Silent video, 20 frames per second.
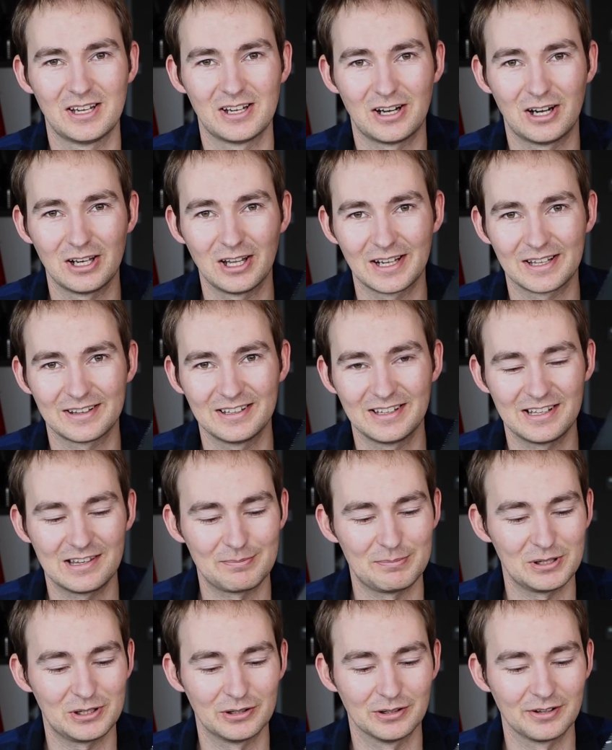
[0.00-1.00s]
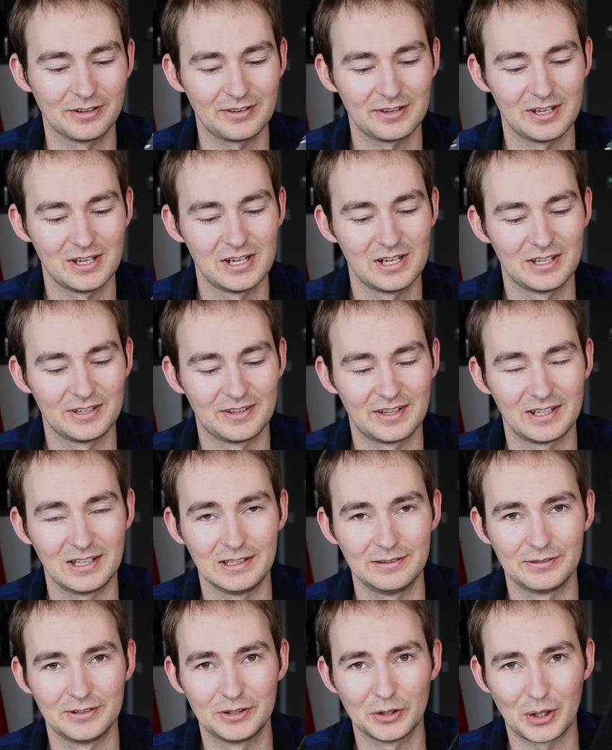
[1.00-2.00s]
I like these because they
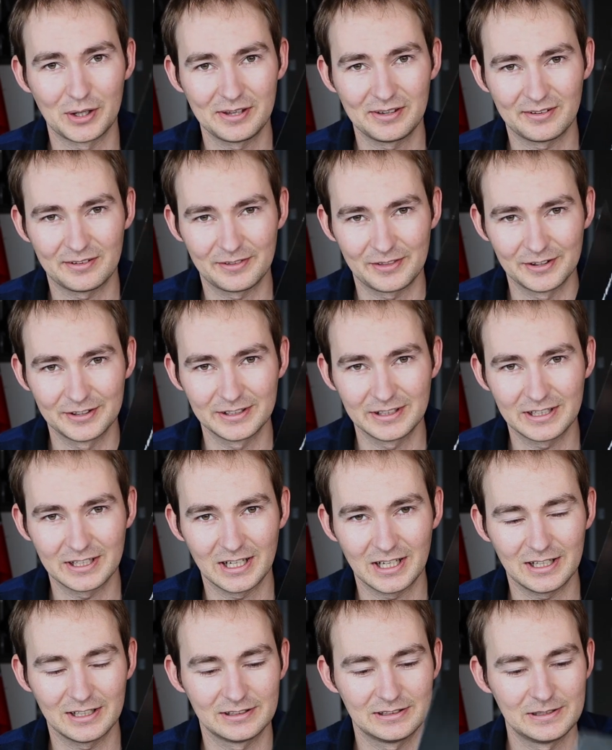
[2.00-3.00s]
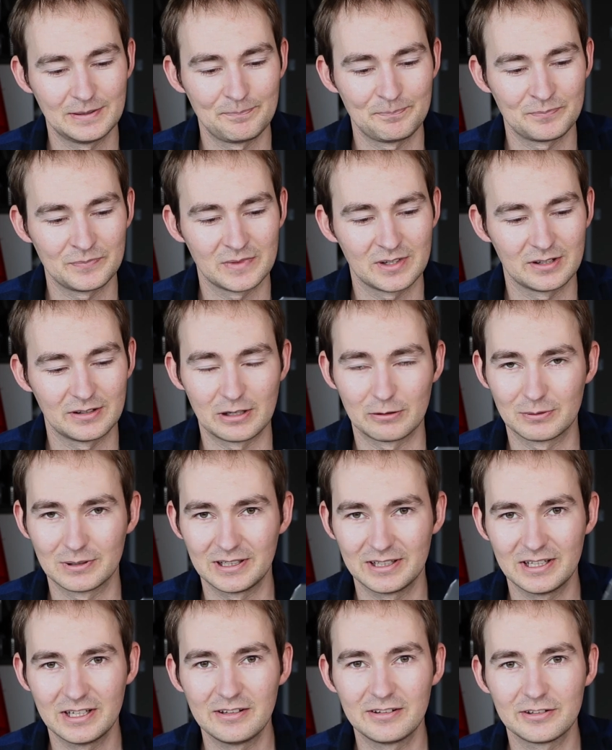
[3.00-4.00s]
leave a nice thin cut, they're
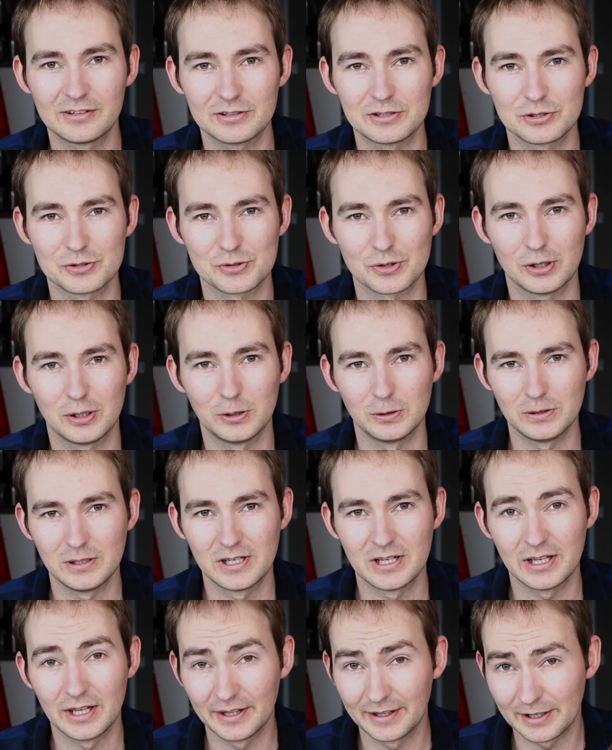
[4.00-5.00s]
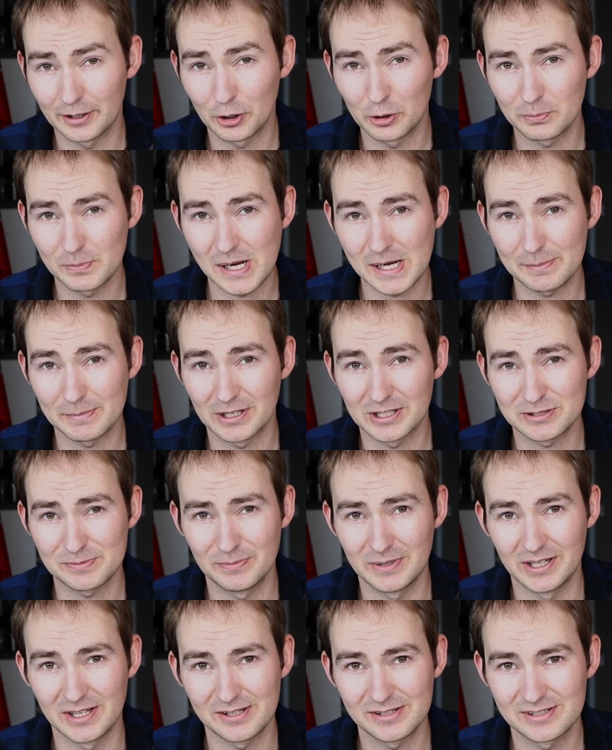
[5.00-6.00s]
really easy to control, and they don't make much
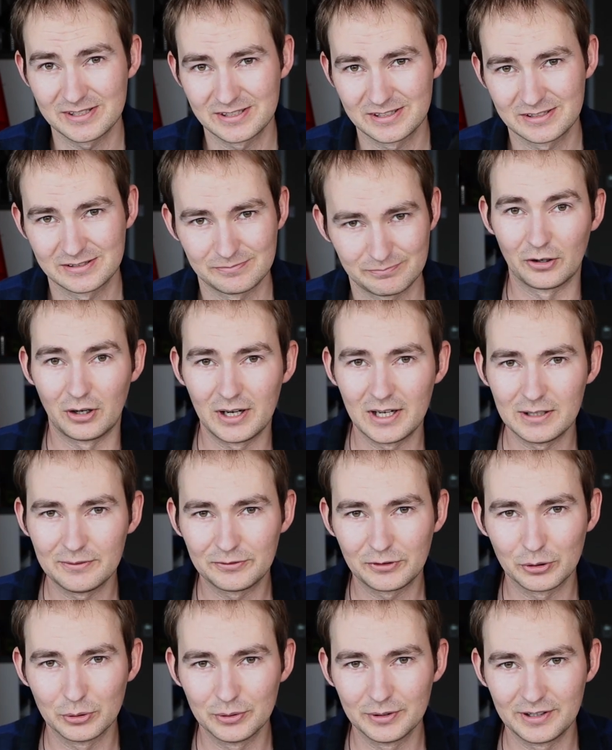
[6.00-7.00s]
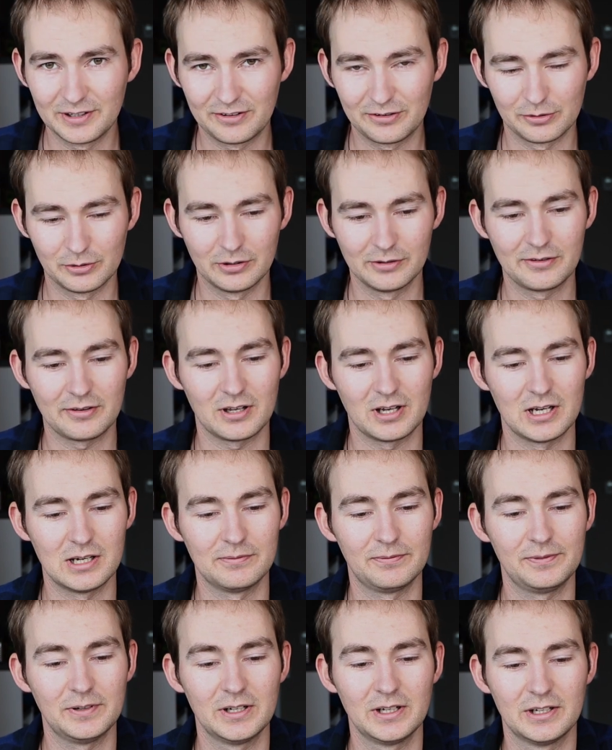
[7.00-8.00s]
mess. So I have 2 of these saws.
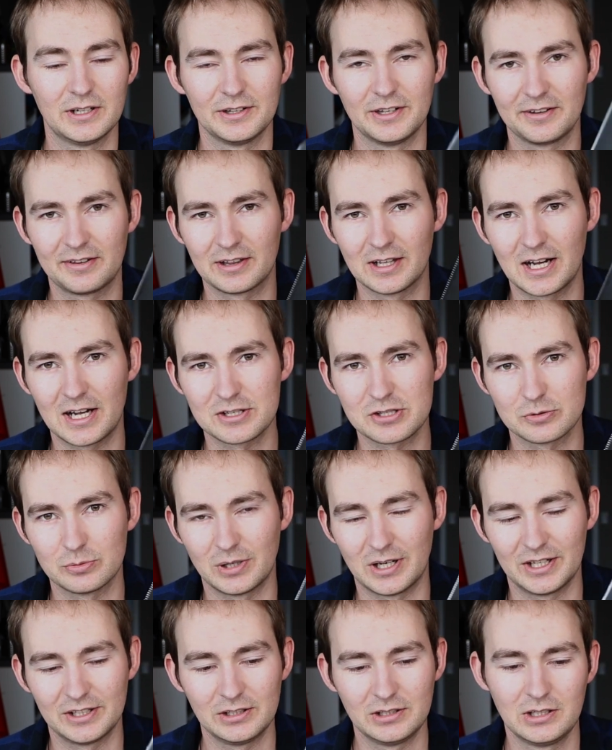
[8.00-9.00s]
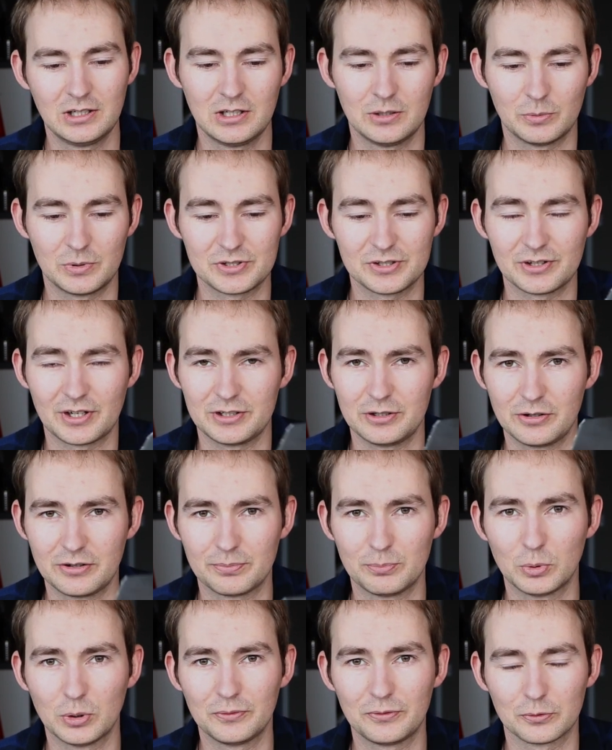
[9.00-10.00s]
I have this larger one, which I
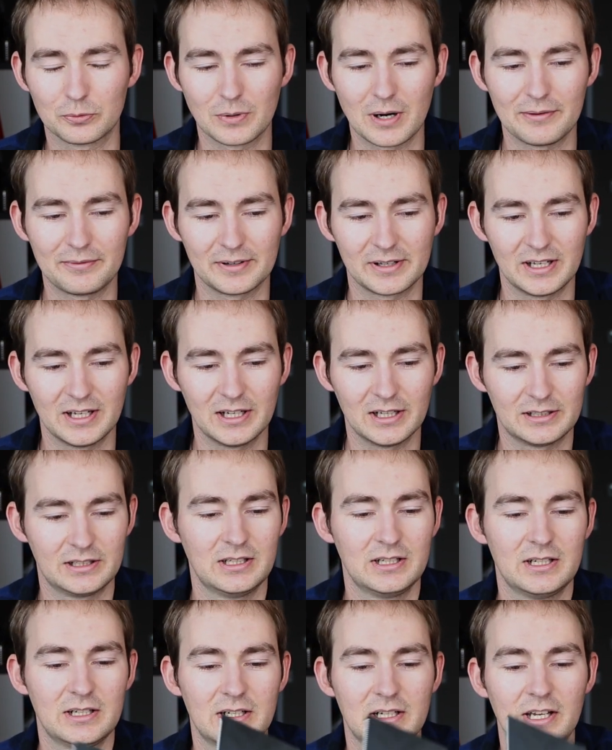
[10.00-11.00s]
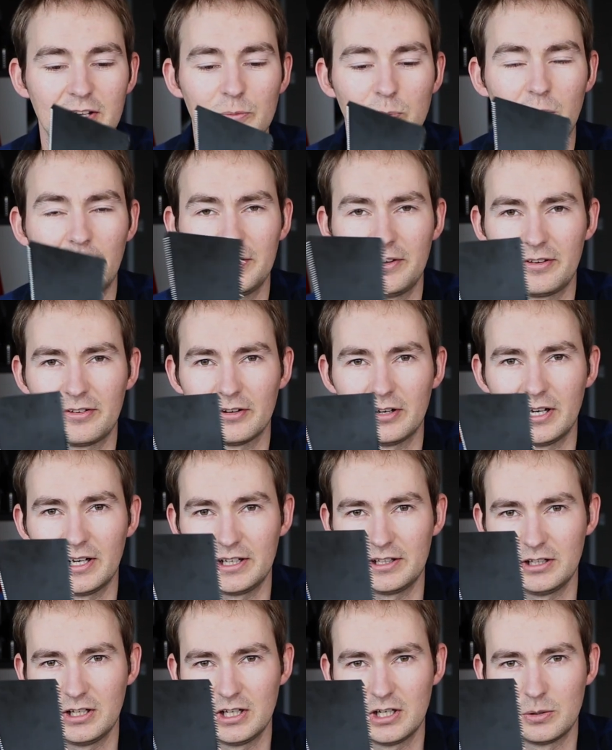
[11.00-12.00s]
use more for roughing out, has one
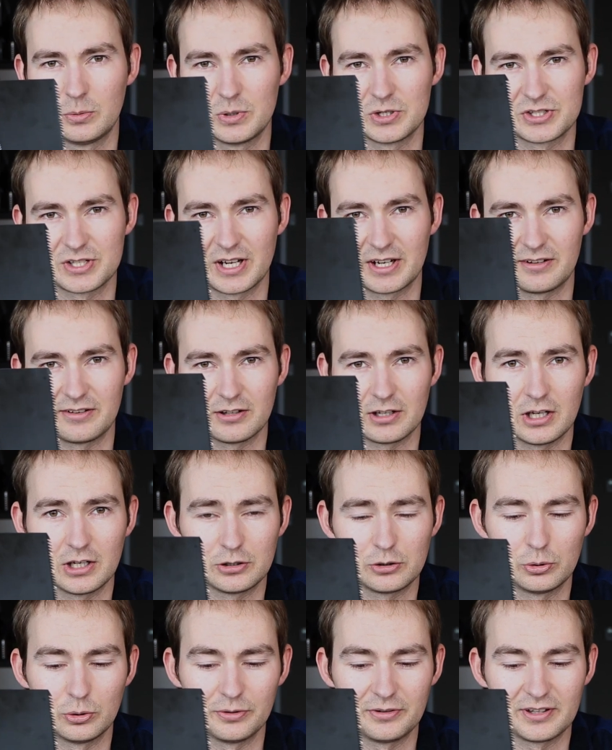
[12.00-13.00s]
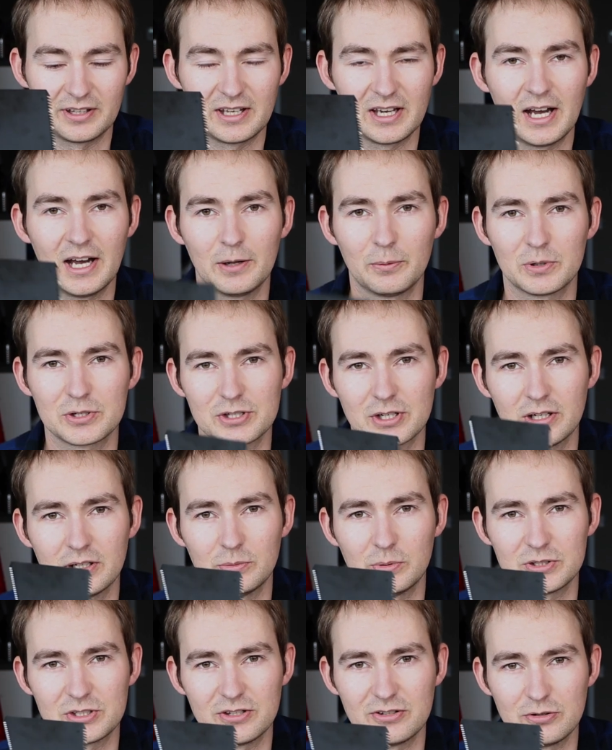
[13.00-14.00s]
side which takes a coarser cut,
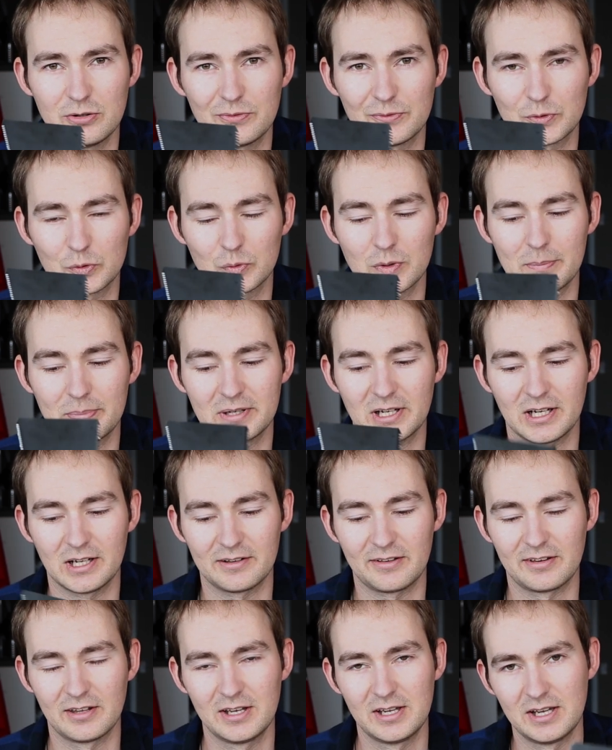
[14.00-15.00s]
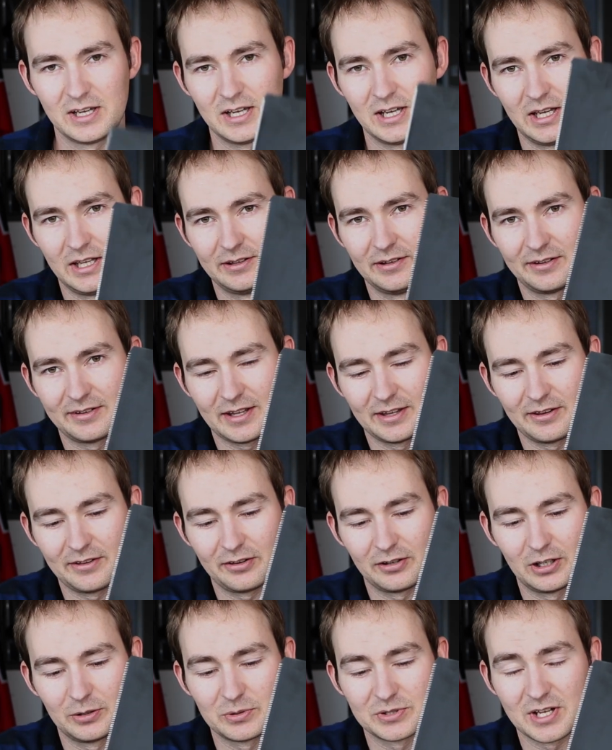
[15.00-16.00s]
which is used for rip cuts, and this other
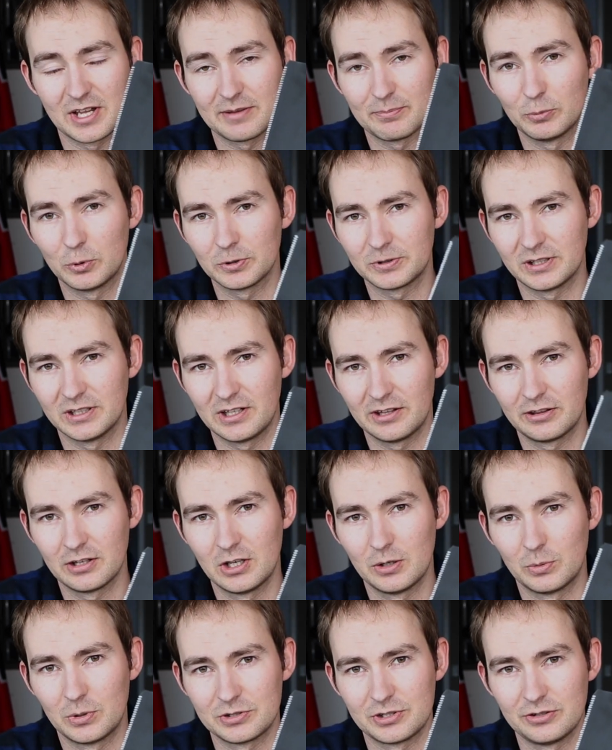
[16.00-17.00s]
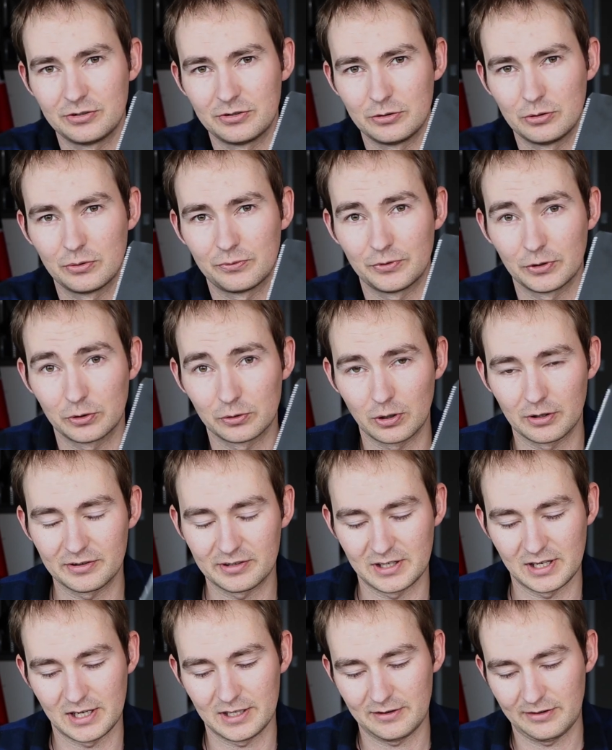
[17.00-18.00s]
side which has more teeth, which is used for
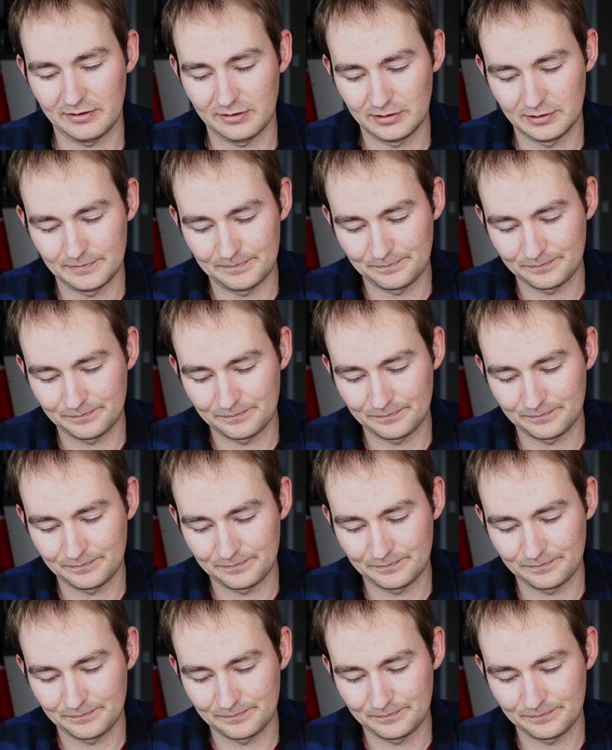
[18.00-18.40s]
cross cuts.